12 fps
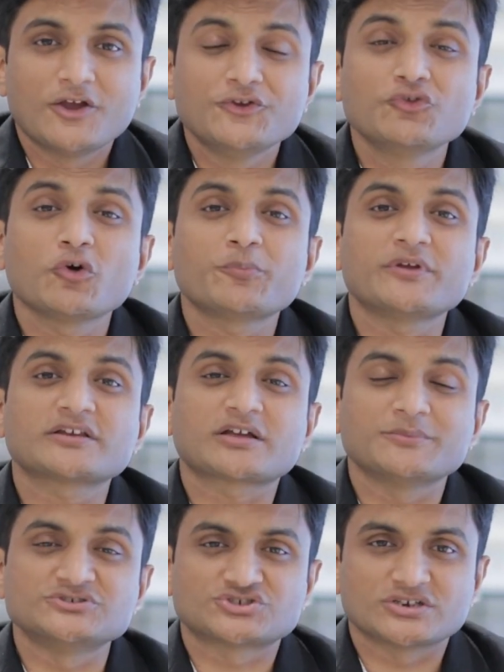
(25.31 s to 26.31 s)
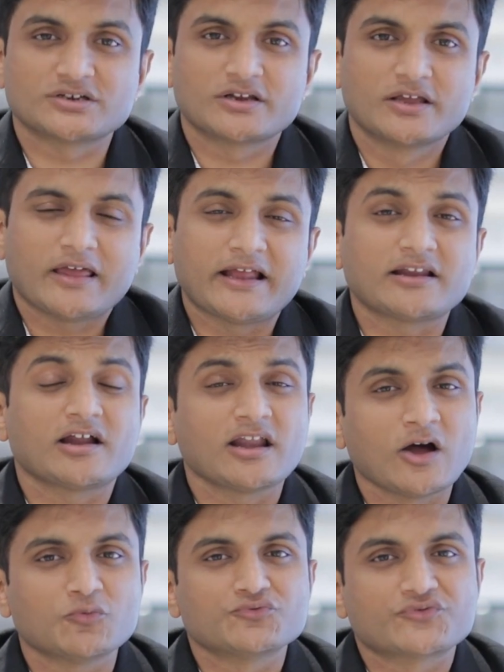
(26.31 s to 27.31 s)
European Commission had
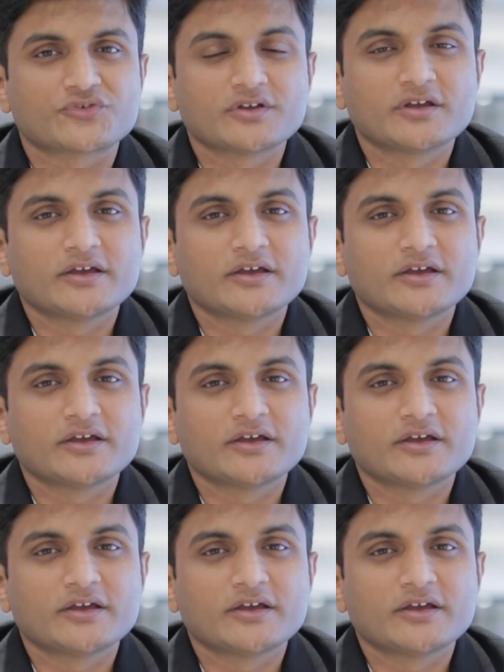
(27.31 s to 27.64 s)
announced